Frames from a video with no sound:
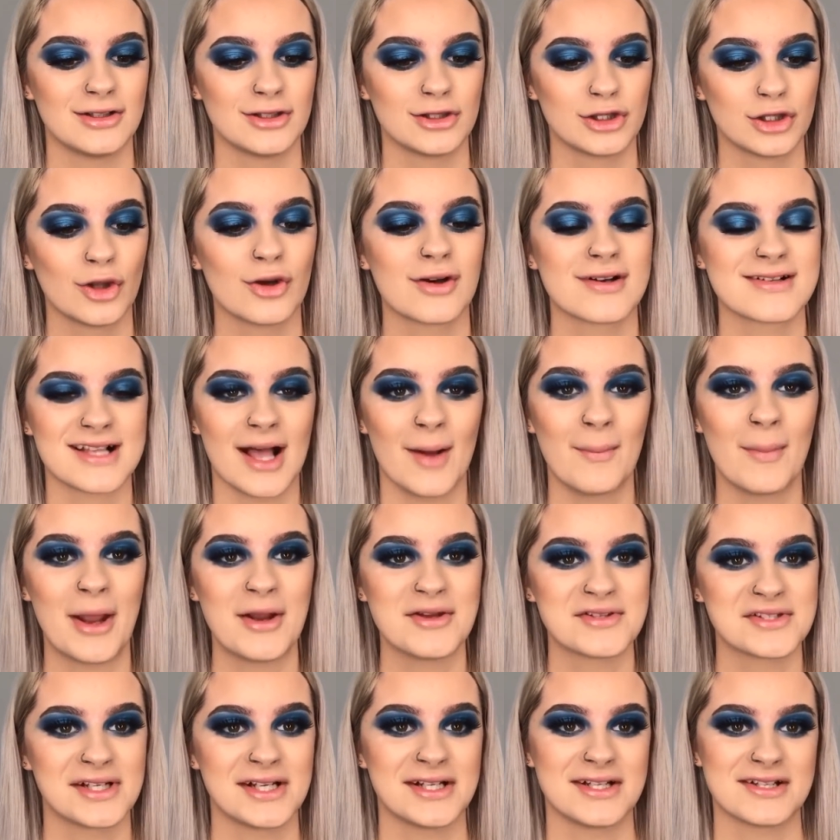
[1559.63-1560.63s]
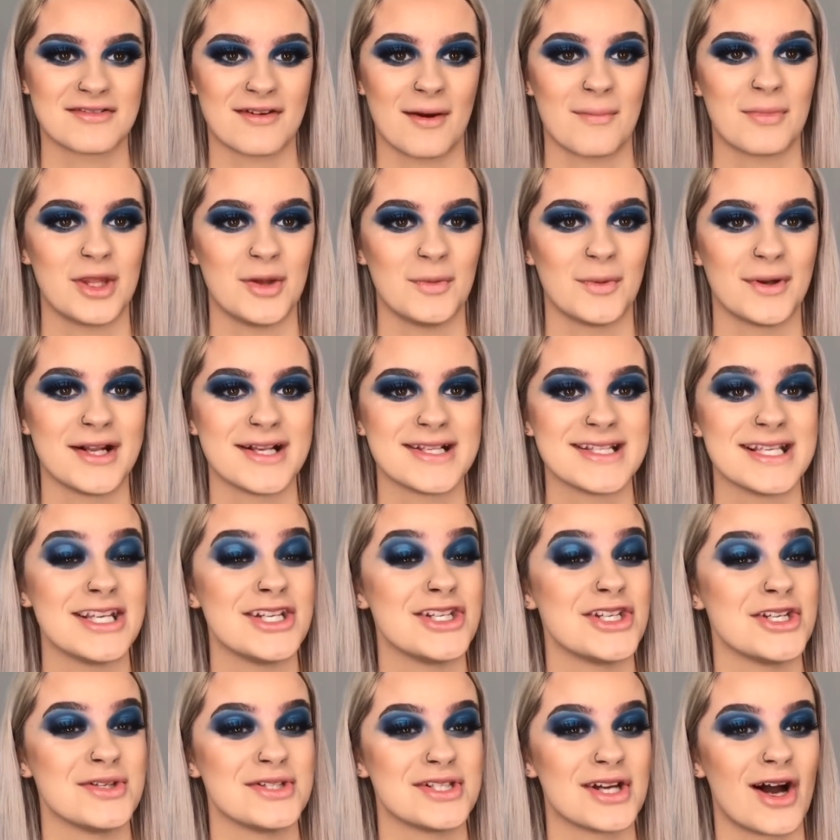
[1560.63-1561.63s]
looks that I post on Instagram that you want to see a
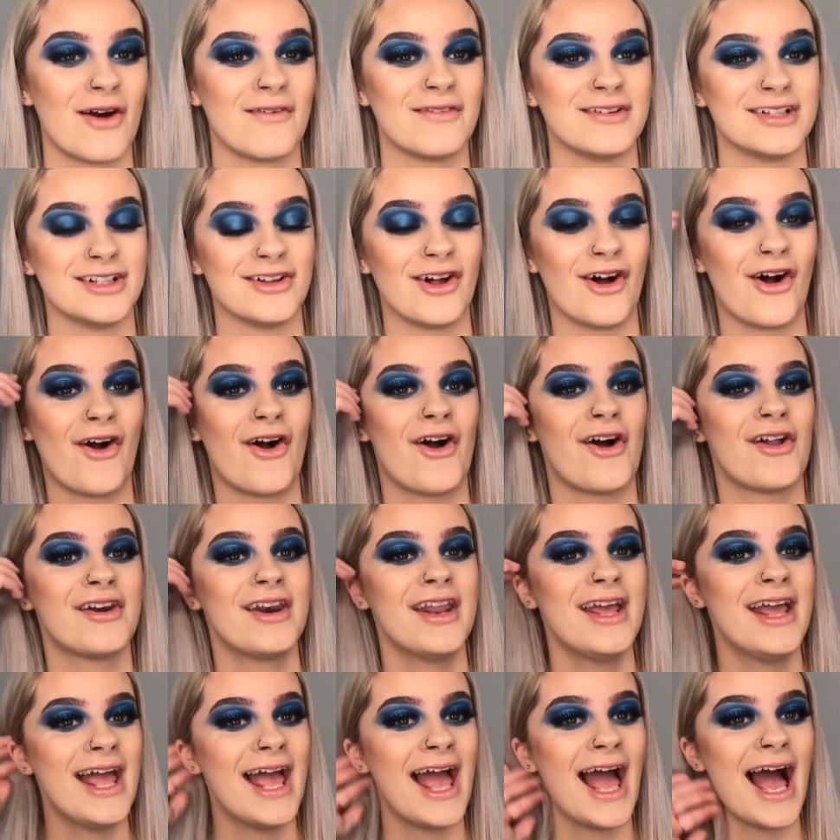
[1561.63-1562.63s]
tutorial on.